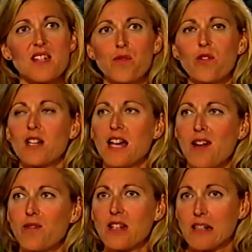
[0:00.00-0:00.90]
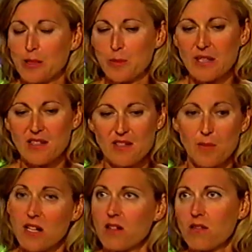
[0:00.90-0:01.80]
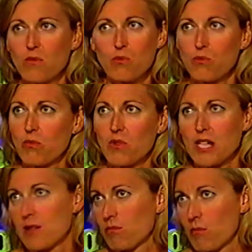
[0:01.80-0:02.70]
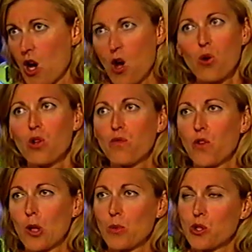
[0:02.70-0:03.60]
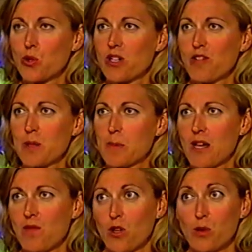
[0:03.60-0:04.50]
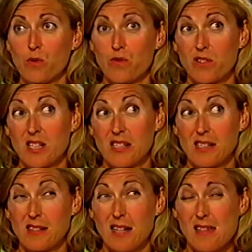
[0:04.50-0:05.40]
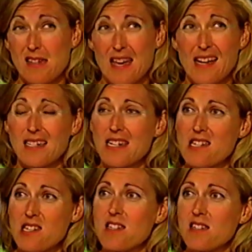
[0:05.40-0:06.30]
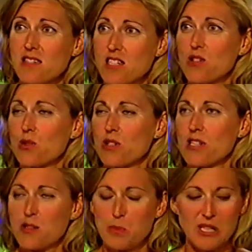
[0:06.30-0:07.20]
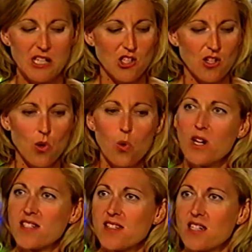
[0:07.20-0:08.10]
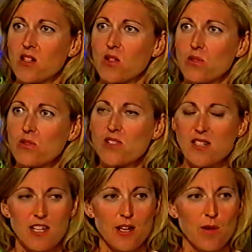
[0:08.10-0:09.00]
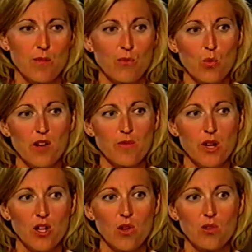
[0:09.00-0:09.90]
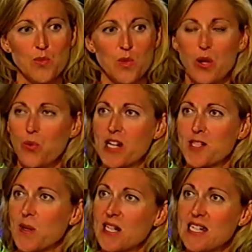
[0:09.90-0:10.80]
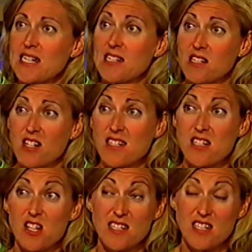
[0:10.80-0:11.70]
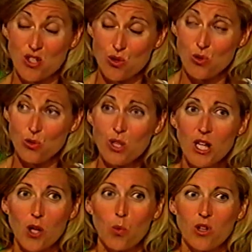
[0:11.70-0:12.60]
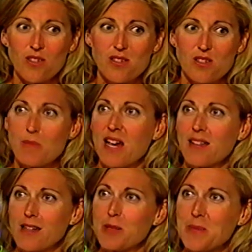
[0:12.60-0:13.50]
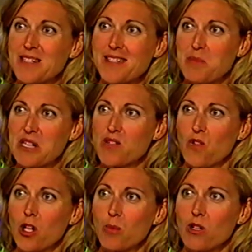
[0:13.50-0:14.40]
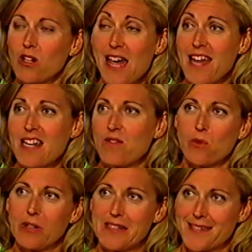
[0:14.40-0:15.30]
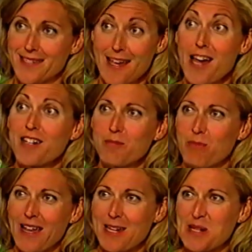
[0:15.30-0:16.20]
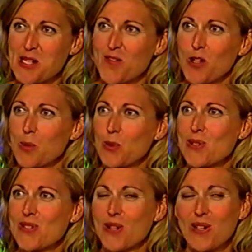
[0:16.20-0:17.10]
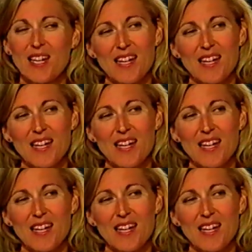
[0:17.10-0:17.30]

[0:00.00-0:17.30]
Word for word: definitely after the Olympics. I mean, in my whole volleyball career, I've been playing volleyball for nearly, I think, 18 years, indoor and then beach, always set goals. Um, one of my goals when I wrecked my knee in 1992 was to make the Olympics in beach volleyball, and I hadn't even really started playing beach volleyball. So,